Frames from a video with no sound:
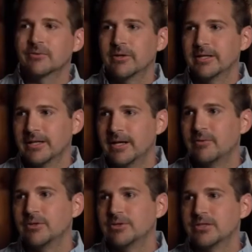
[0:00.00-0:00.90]
run and
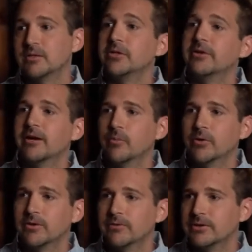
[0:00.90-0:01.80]
gun, which is going to be your
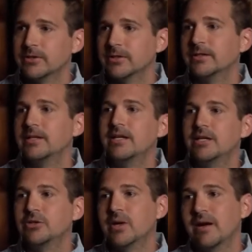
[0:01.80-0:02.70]
airborne division.
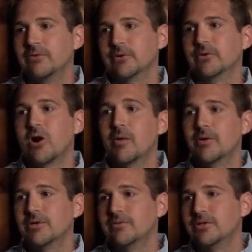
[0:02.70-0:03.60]
You have your
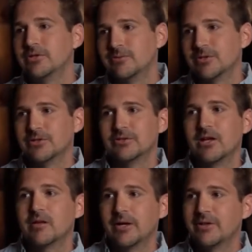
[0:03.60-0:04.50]
armored division, which is
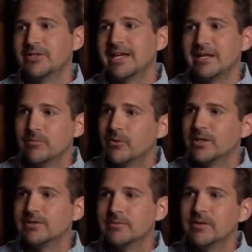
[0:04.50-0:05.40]
all about taking
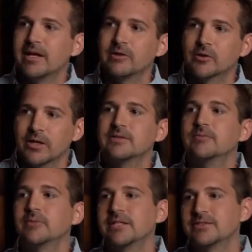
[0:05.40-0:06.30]
points and that
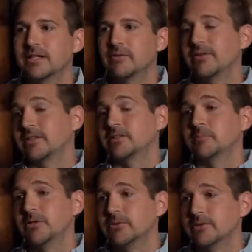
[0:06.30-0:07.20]
aggressive playstyle with
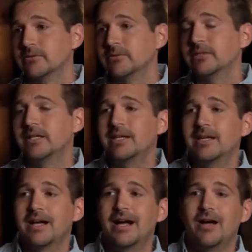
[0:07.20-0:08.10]
explosives.
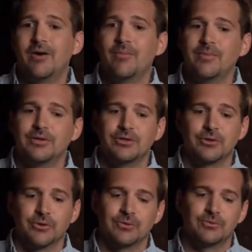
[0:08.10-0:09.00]

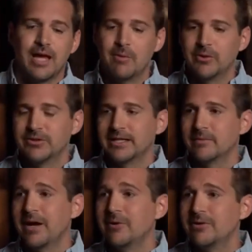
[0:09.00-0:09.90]
You're able to take
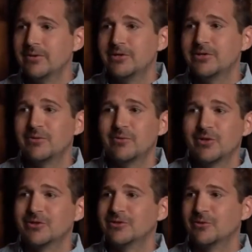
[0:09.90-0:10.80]
the mountain division,
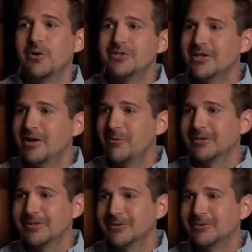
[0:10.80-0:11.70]
which is the one-shot,
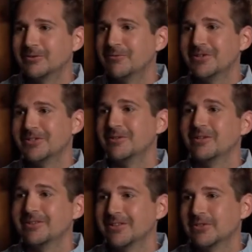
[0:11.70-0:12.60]
one-kill division.
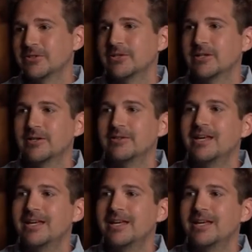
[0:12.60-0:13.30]
Essentially, you're going to...